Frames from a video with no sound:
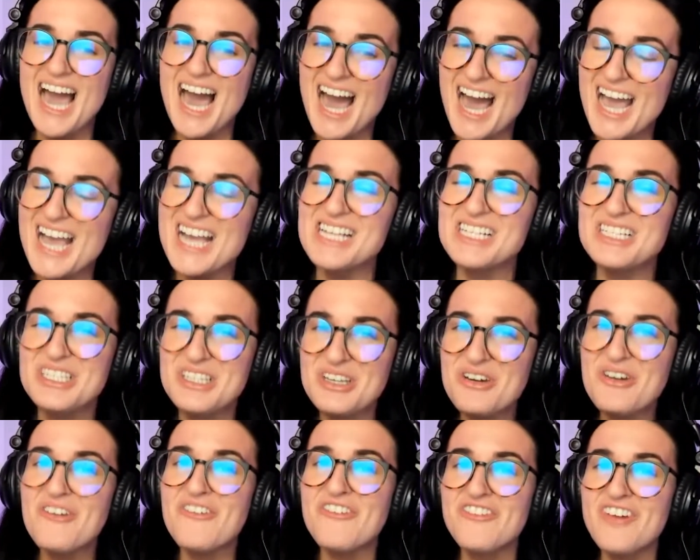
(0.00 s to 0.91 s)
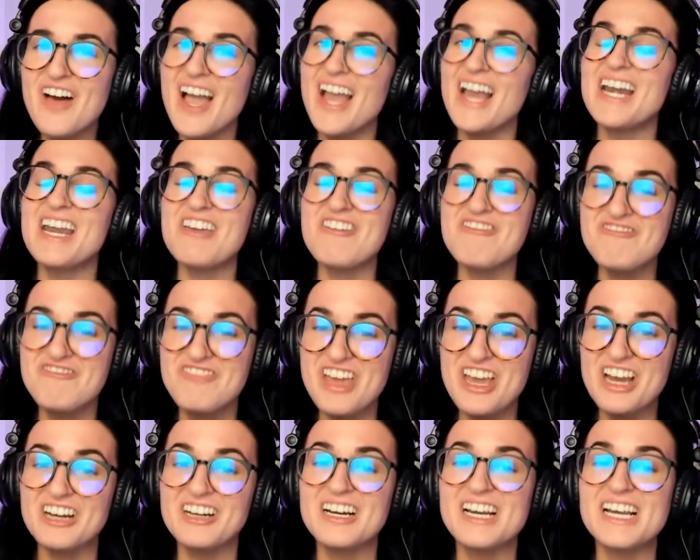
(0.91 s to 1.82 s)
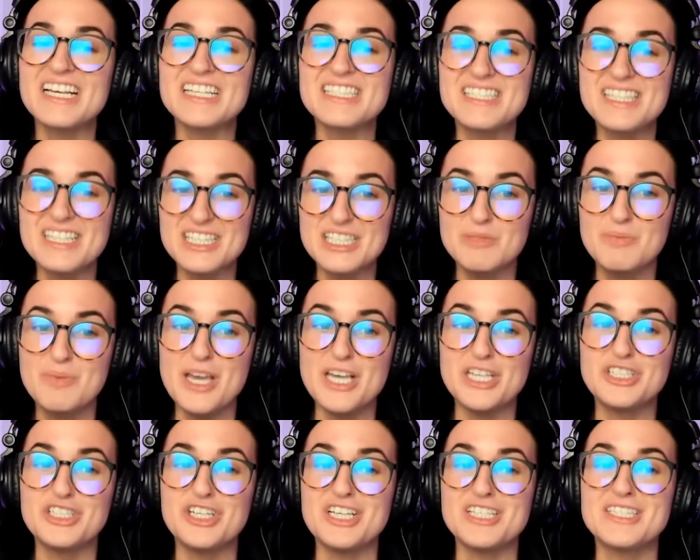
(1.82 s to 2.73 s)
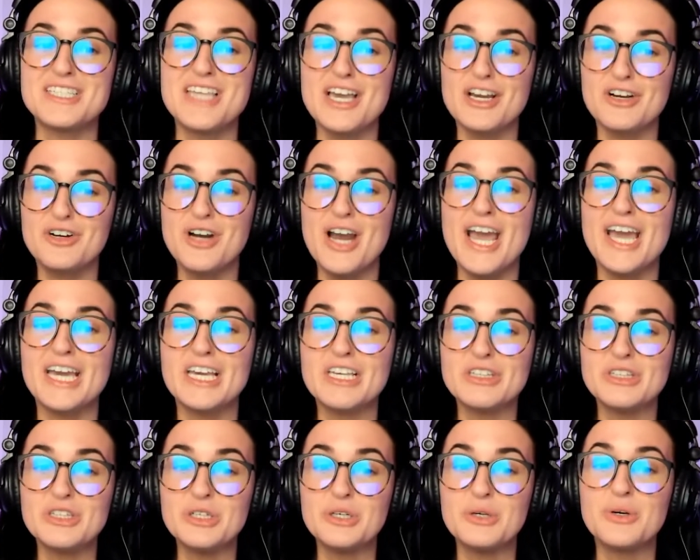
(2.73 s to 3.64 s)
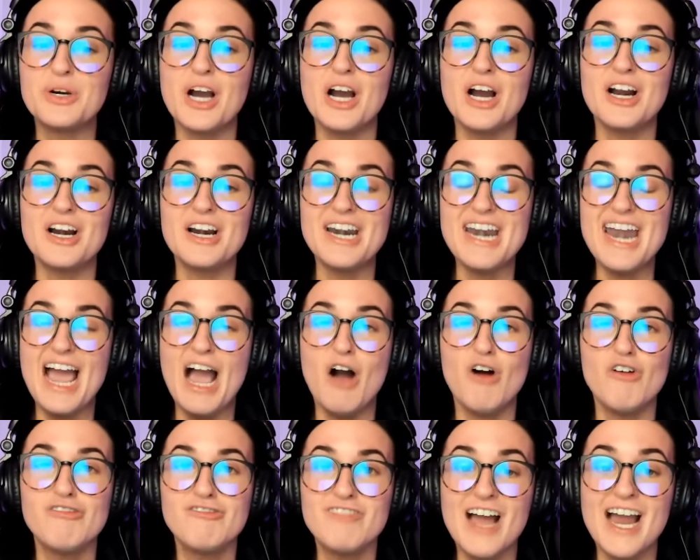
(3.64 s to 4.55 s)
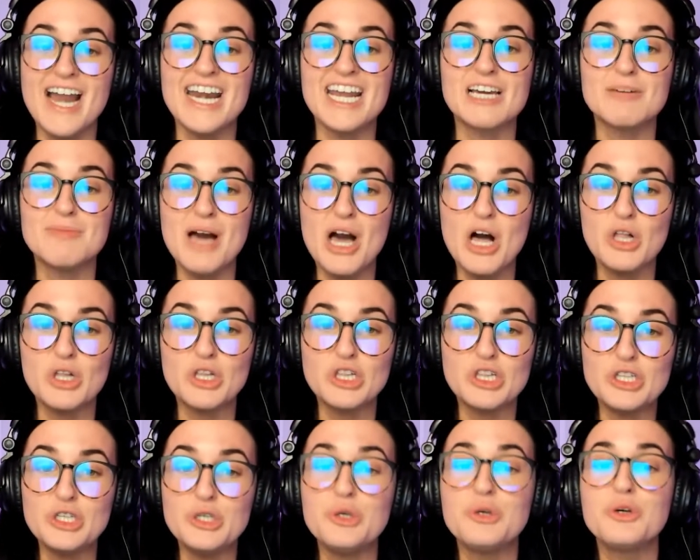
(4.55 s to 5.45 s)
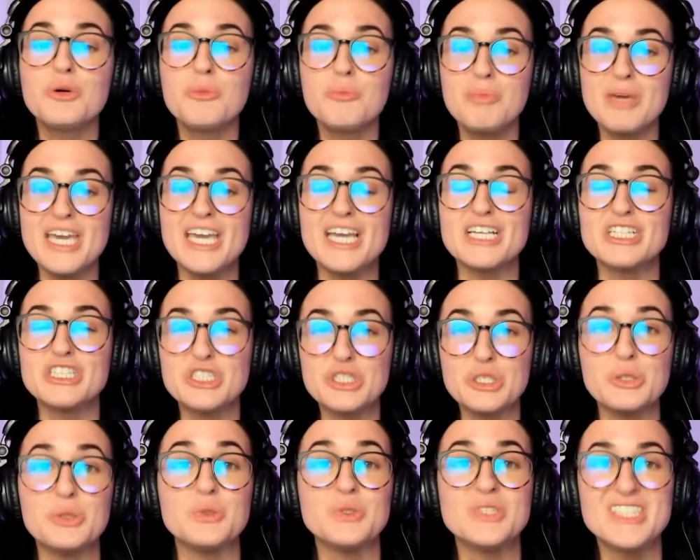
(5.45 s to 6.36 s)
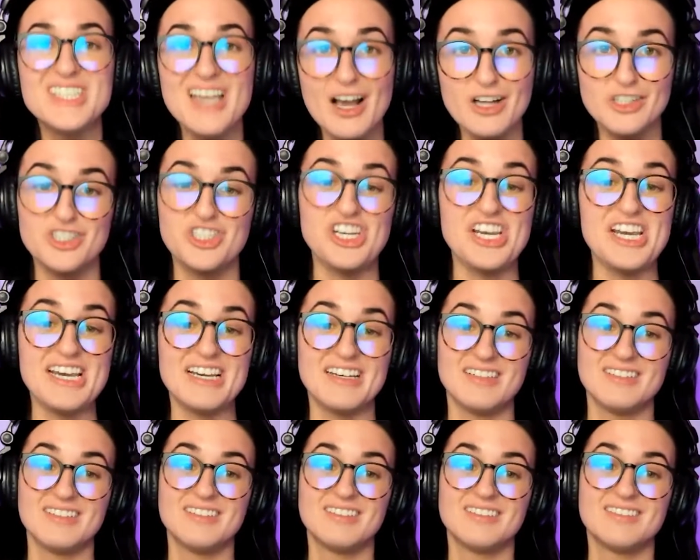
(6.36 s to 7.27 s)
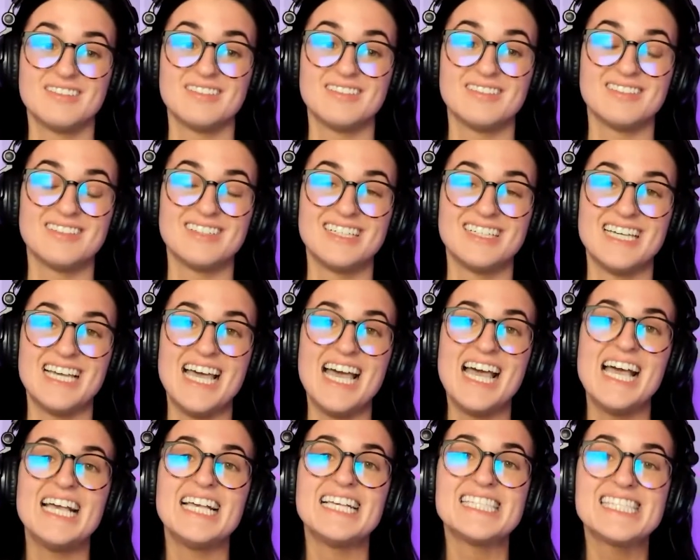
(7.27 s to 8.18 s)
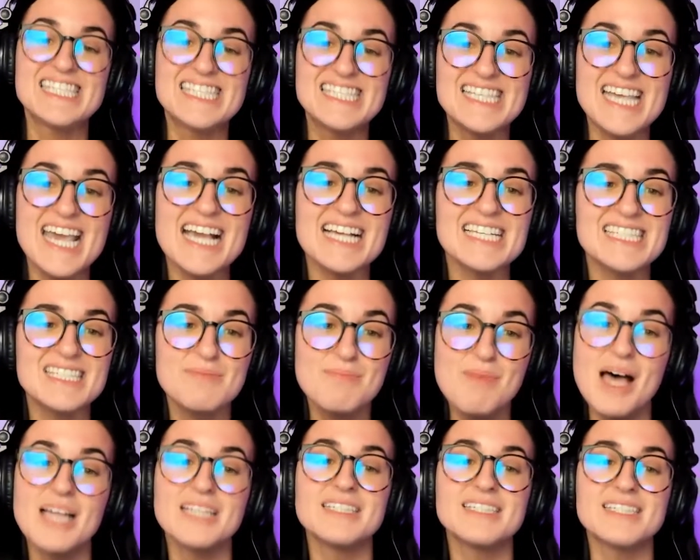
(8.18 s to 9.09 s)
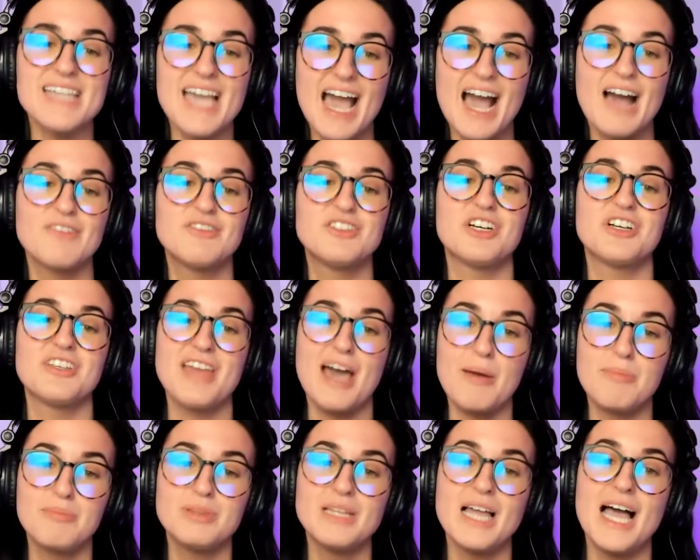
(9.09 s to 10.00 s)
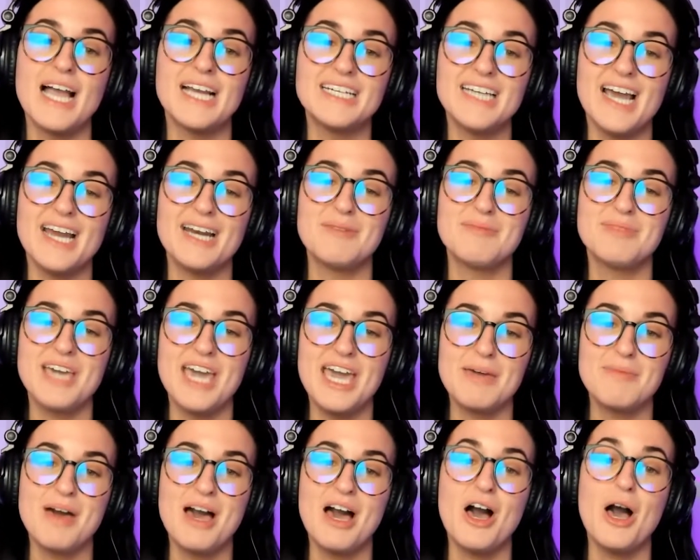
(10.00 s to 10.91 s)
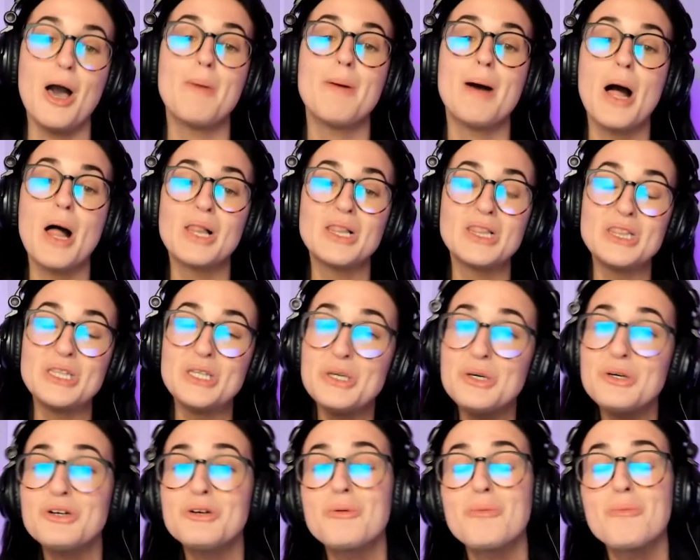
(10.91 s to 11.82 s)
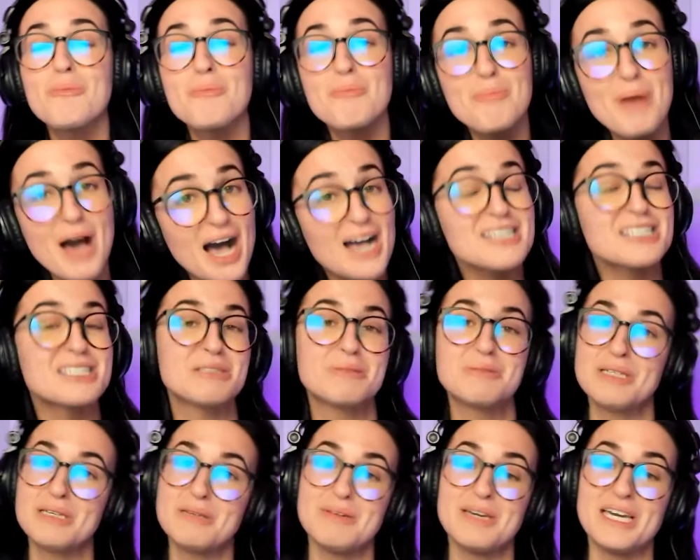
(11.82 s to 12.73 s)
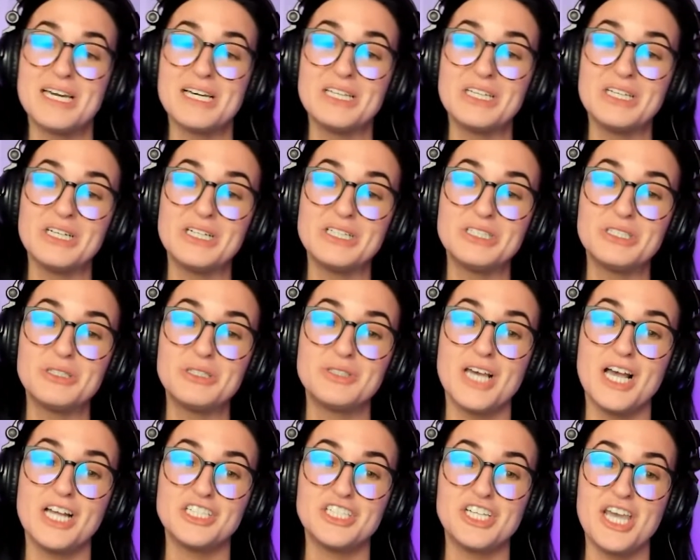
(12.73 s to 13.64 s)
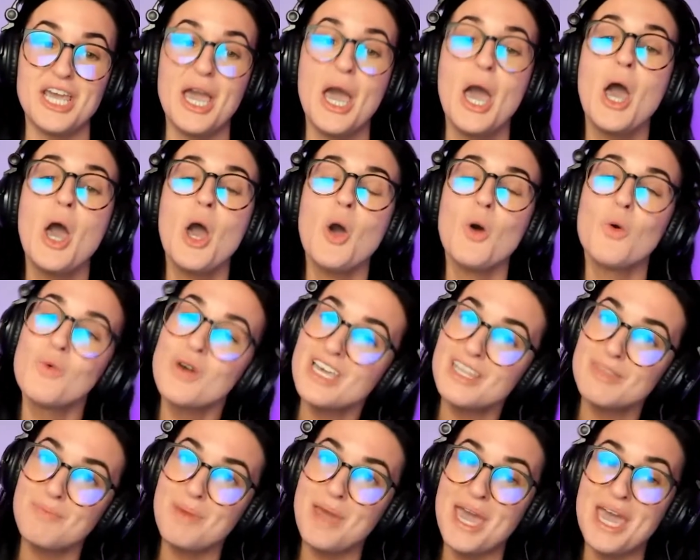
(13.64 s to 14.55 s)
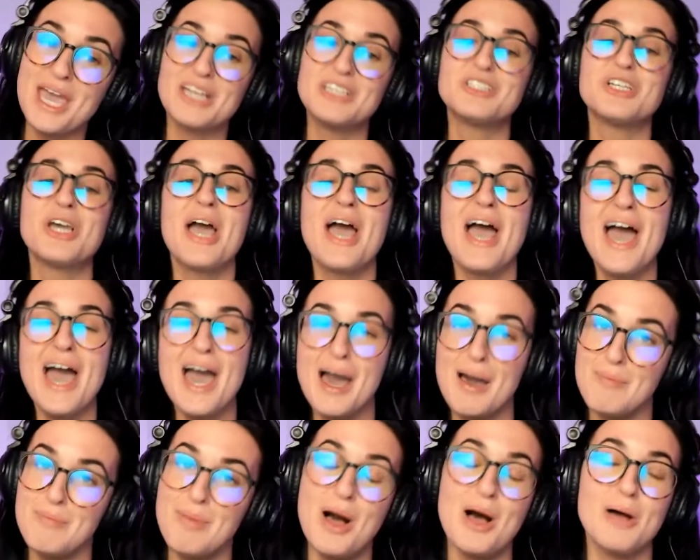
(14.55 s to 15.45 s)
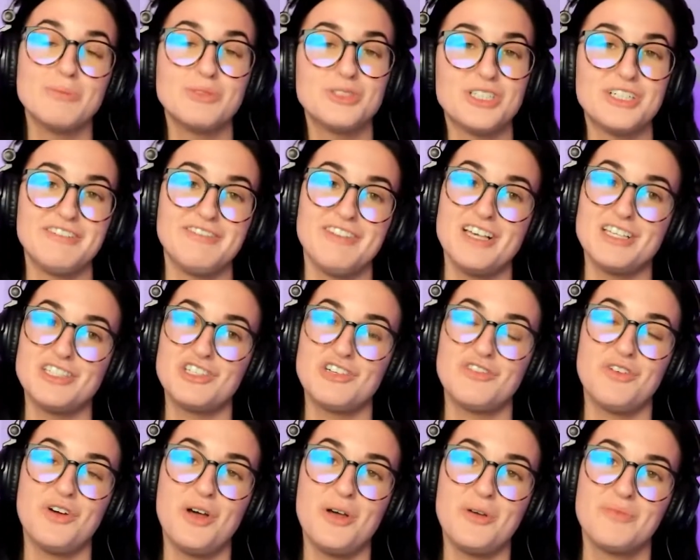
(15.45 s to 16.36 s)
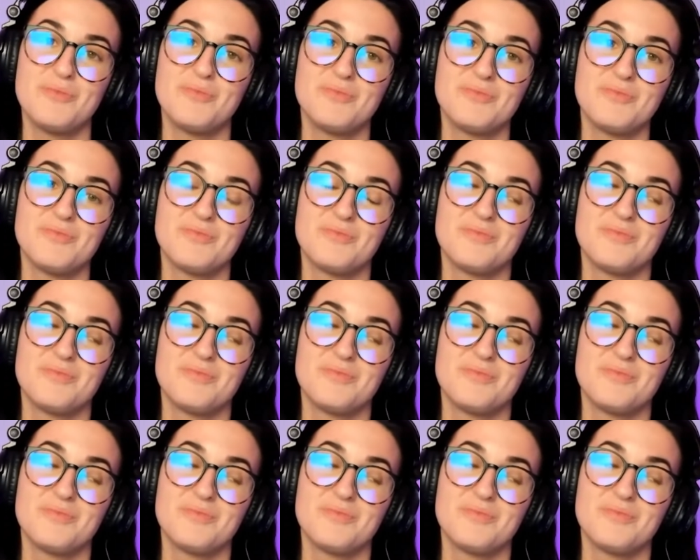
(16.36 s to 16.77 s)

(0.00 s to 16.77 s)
I do find it very suspicious that Craig and Luke are now fighting about Luke being too touchy. Six months after that blind item came out about Luke possibly being a little too touchy with Paige at Palm Tree Festival.